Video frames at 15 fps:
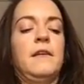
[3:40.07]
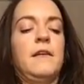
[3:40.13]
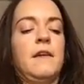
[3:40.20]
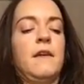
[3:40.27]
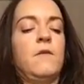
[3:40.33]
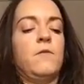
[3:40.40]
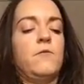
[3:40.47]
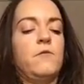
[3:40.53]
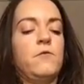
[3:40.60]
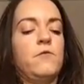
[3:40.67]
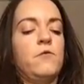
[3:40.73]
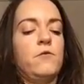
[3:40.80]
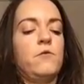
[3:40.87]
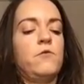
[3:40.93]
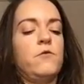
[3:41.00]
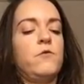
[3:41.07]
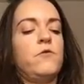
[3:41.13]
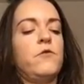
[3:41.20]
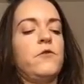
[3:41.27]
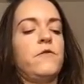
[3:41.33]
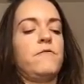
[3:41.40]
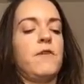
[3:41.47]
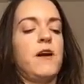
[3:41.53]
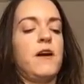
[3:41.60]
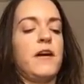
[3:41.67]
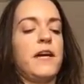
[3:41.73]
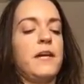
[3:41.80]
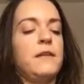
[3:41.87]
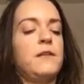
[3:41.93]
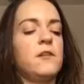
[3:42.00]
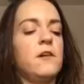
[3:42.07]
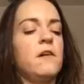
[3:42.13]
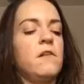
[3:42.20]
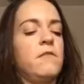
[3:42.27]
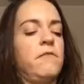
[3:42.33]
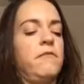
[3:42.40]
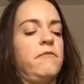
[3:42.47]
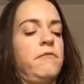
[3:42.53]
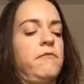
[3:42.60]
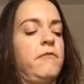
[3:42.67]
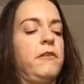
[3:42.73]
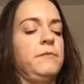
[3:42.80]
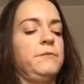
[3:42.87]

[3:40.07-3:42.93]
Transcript: Get all the rind off.